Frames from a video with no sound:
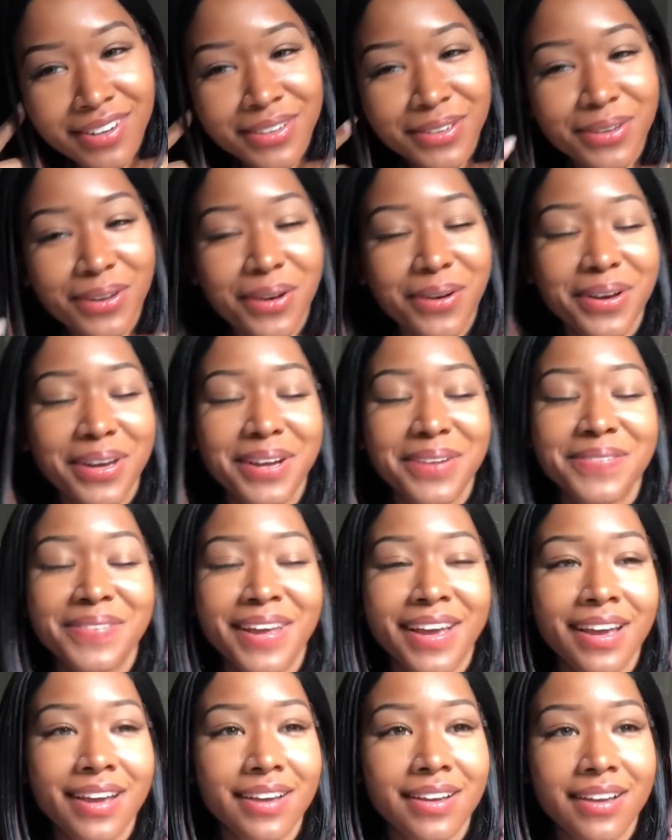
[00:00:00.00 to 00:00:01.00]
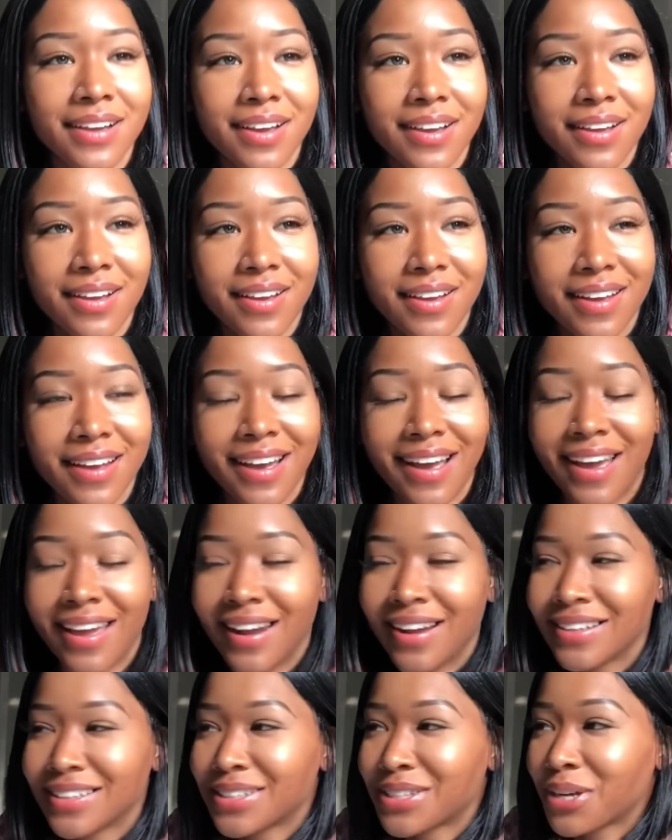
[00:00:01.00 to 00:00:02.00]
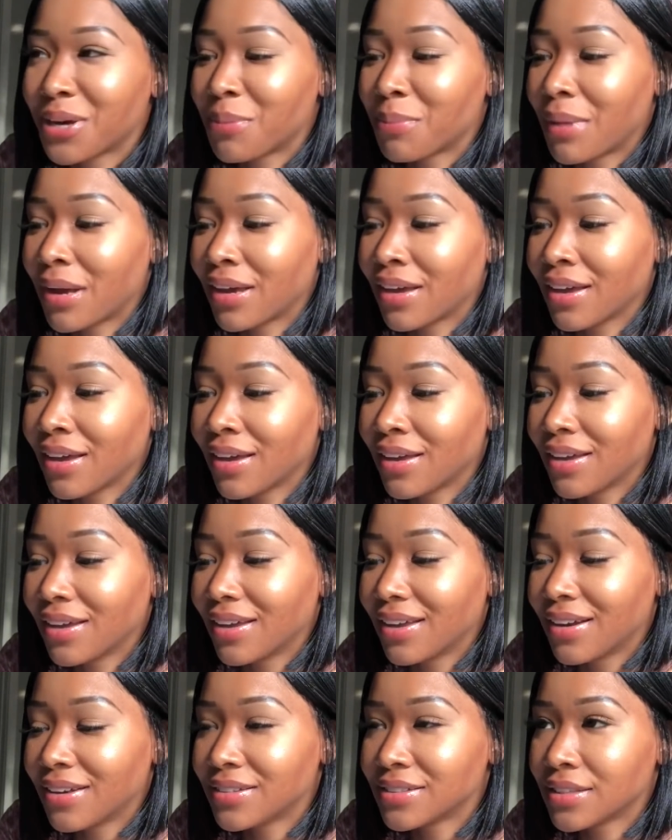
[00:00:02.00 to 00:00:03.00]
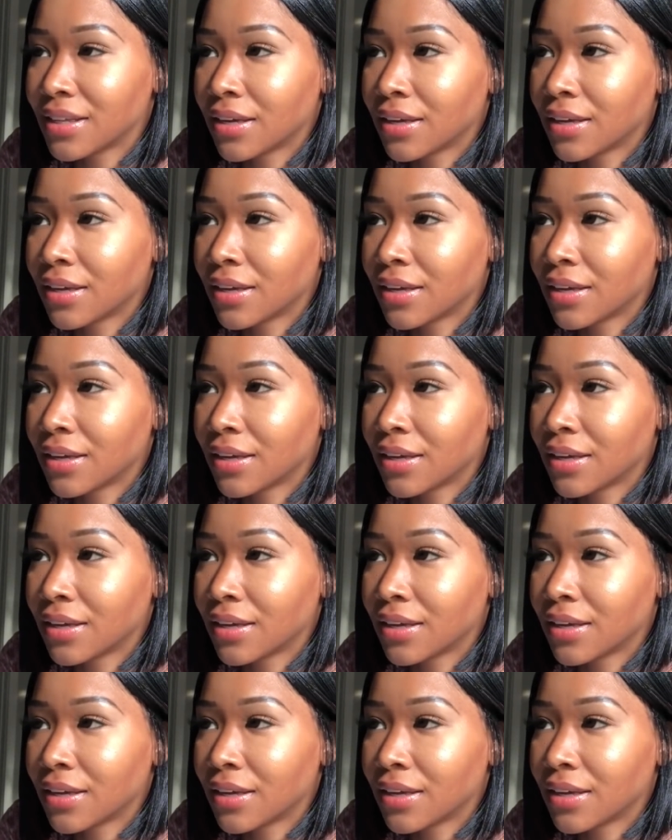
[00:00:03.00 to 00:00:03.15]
You know, and I'm like, and I just turned my head and I was